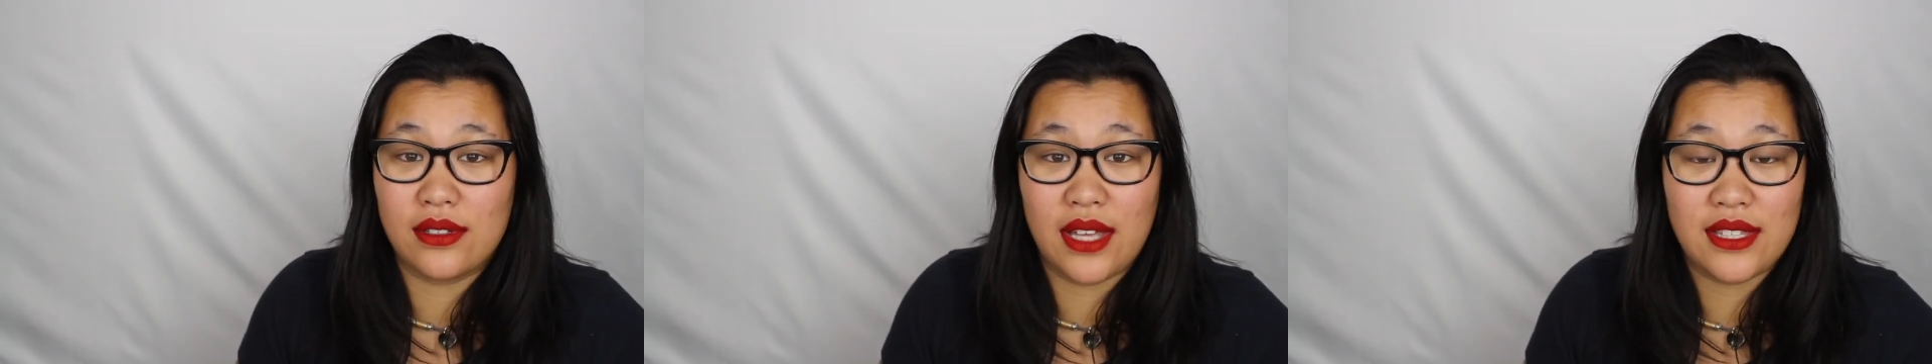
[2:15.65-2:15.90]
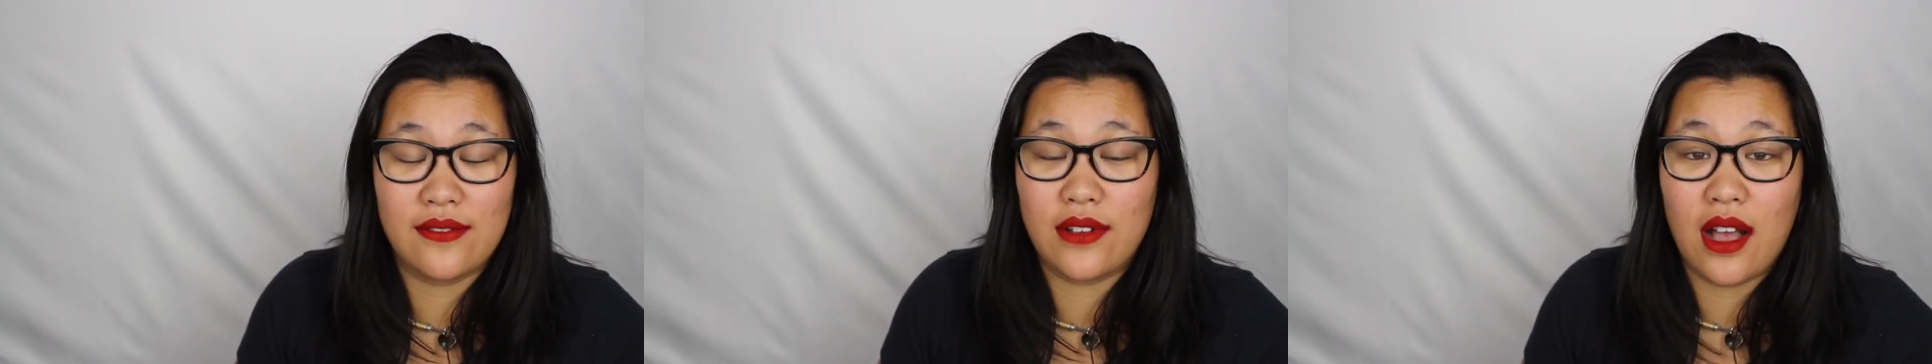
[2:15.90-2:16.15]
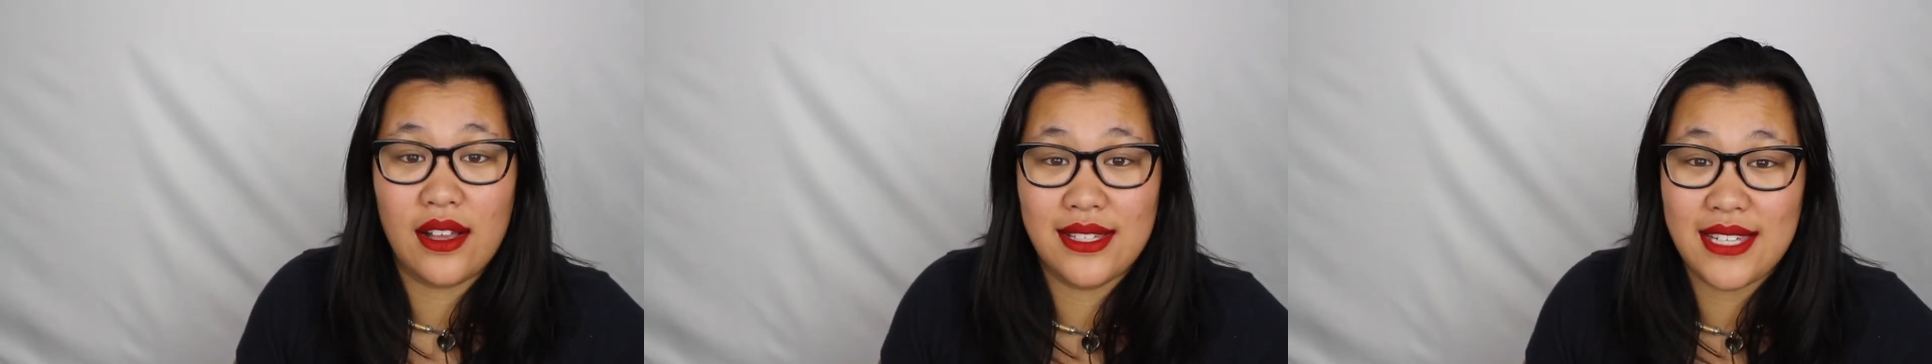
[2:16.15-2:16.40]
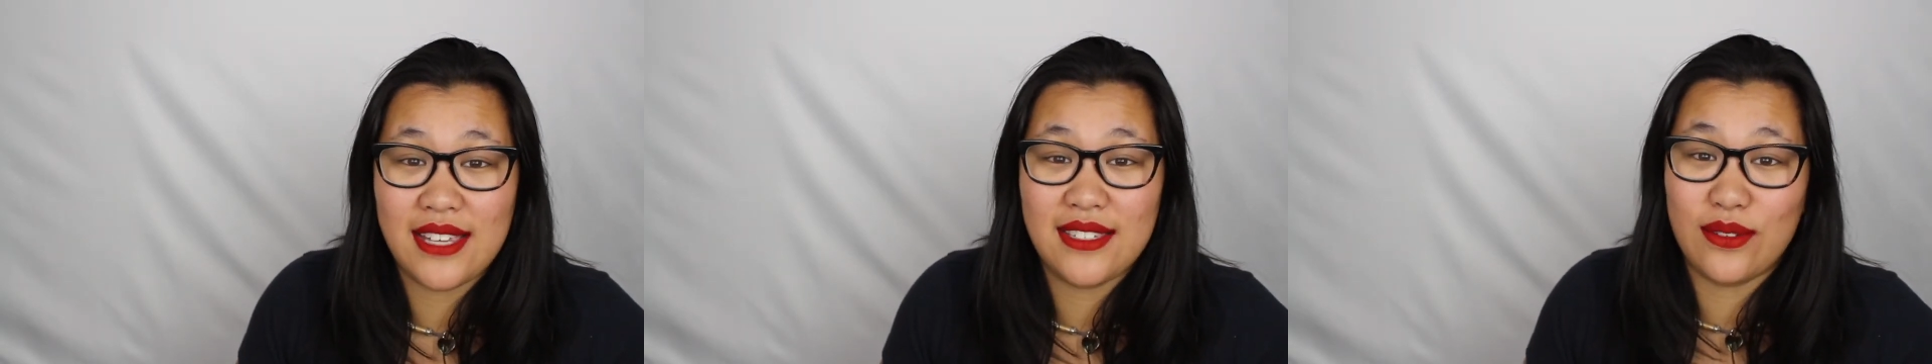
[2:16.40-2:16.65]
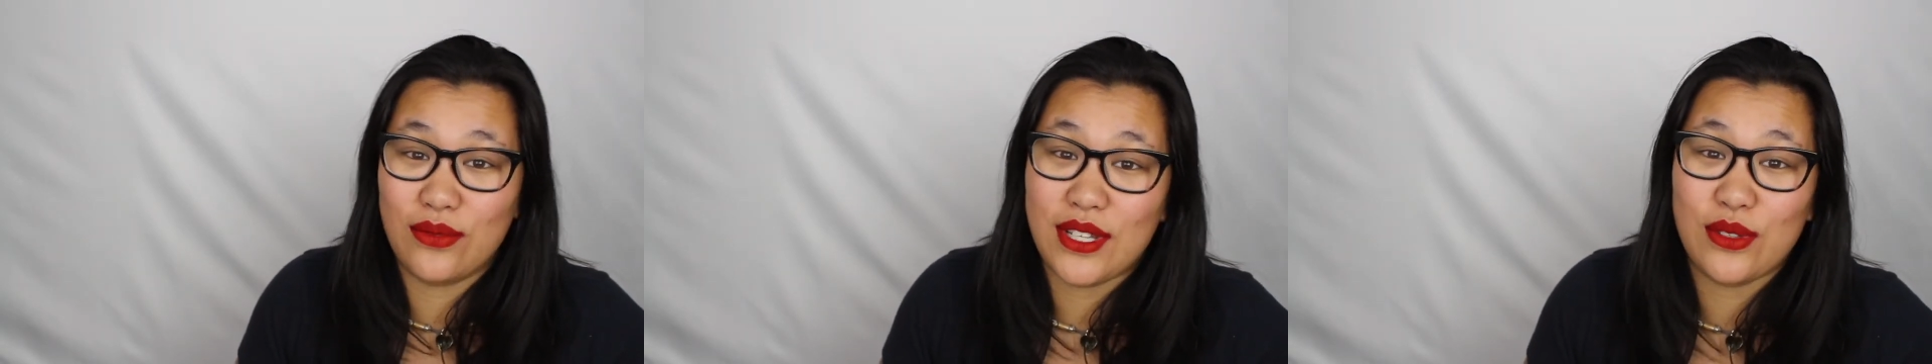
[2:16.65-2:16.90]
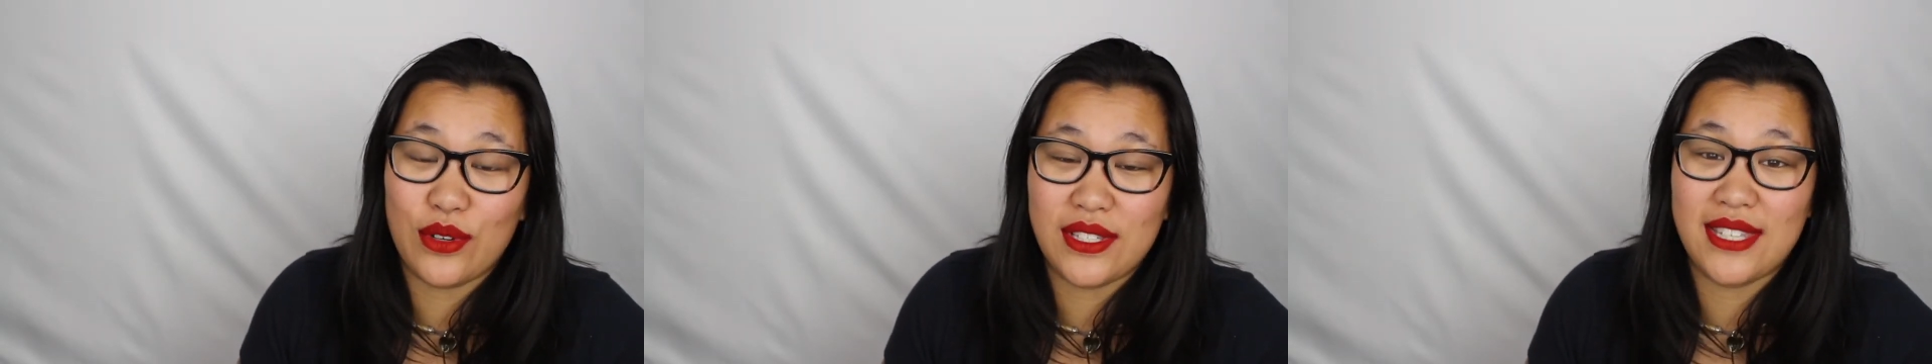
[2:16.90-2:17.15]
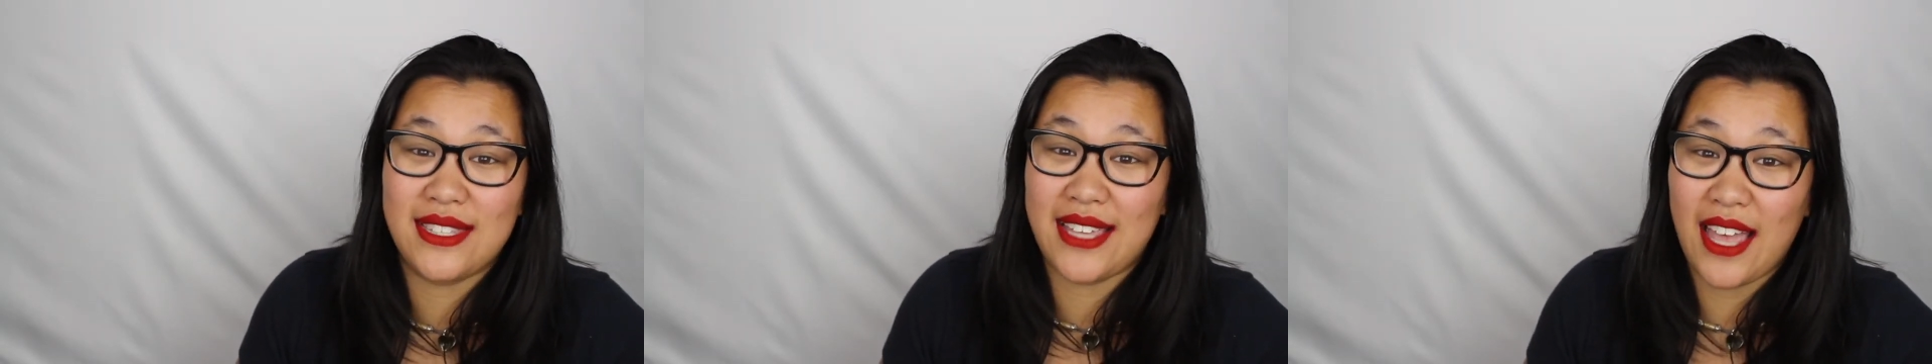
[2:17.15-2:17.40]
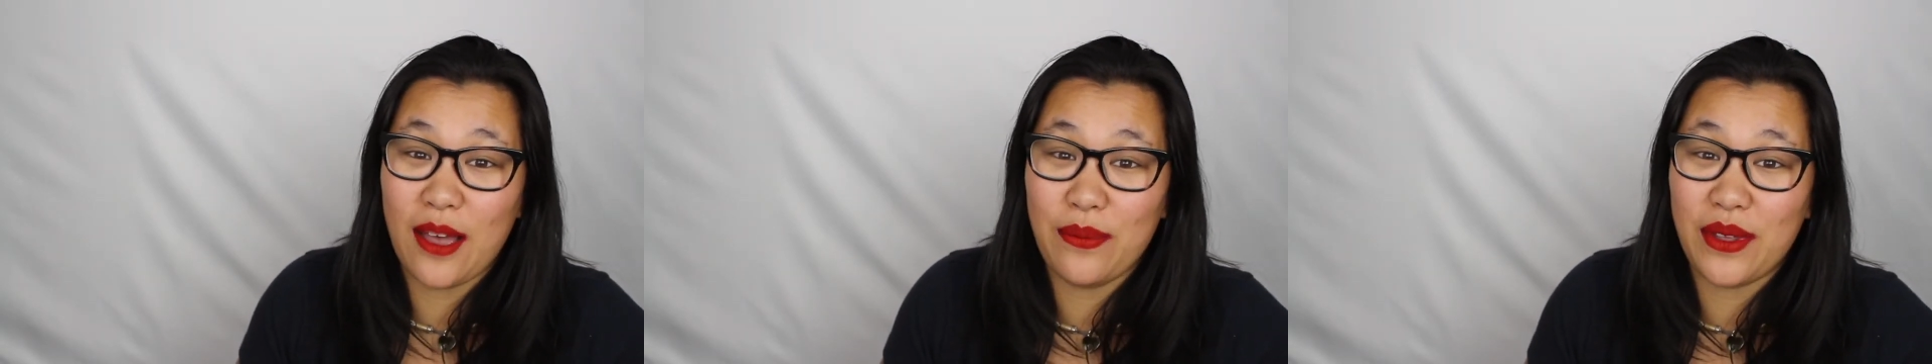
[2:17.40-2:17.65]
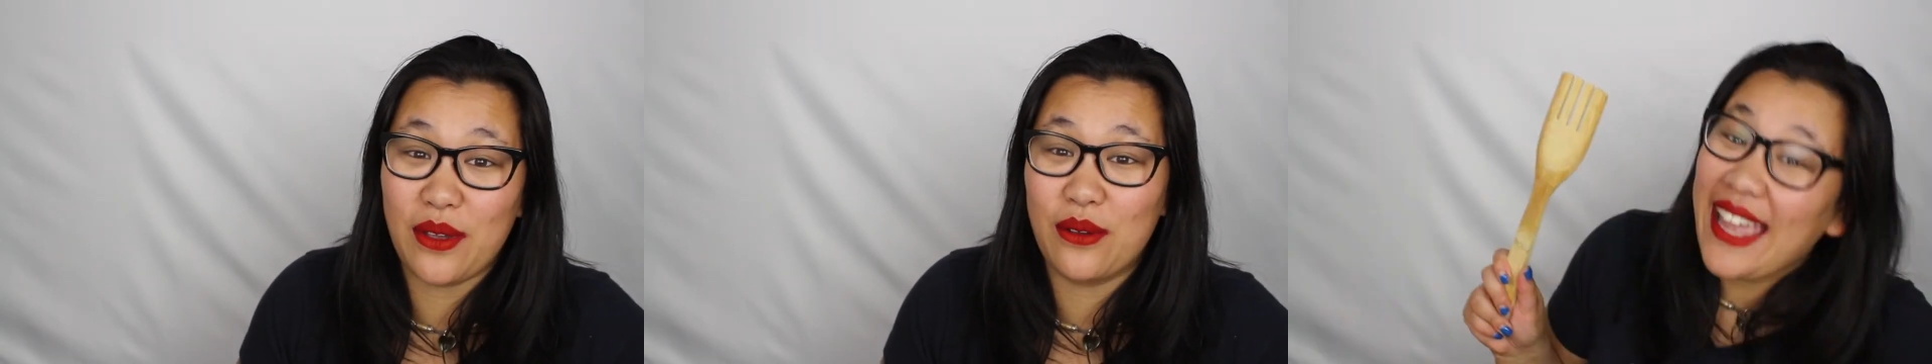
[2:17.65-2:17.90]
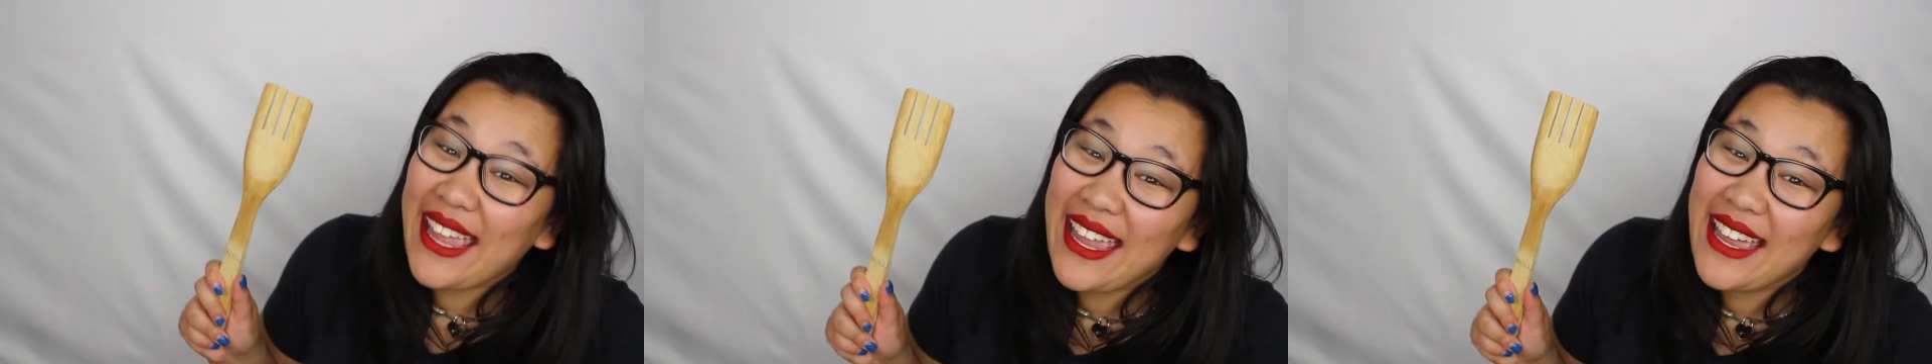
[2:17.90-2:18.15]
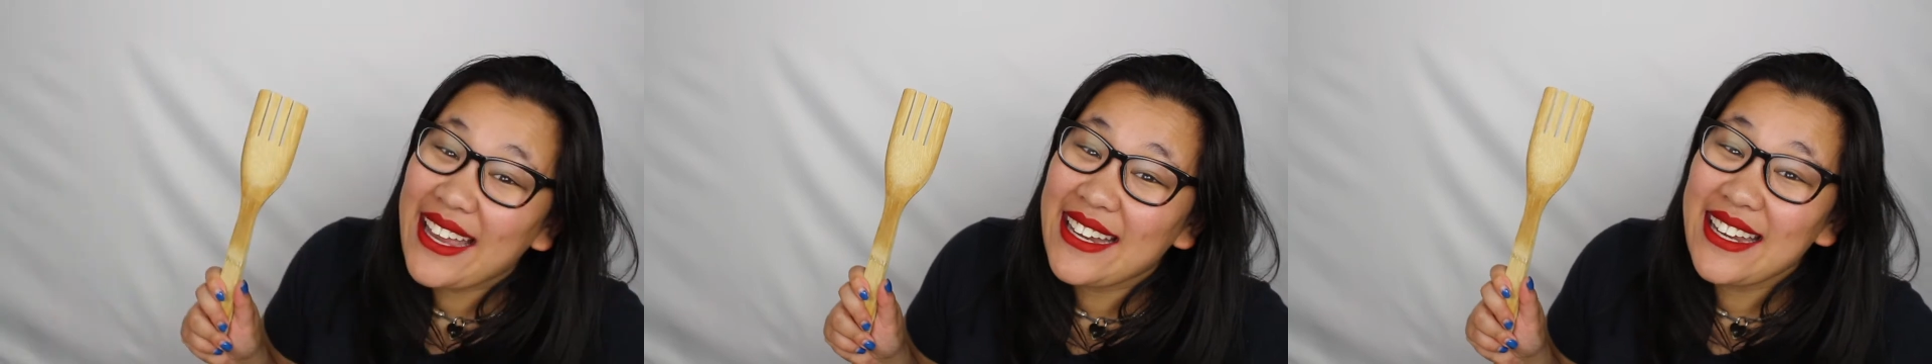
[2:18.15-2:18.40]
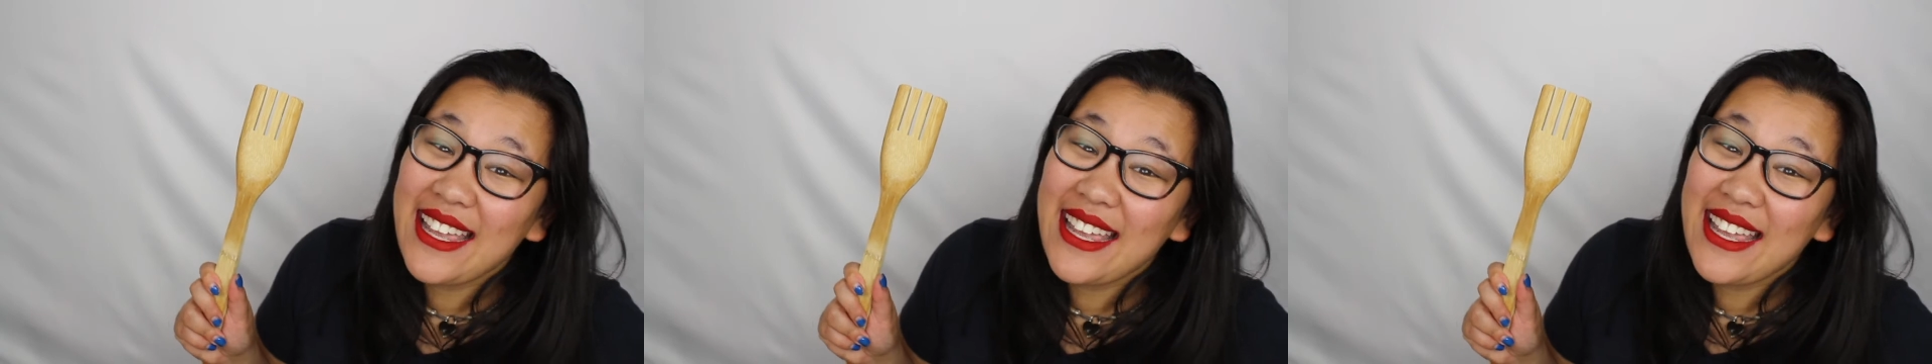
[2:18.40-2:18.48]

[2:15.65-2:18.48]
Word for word: lots of content and resources to help you and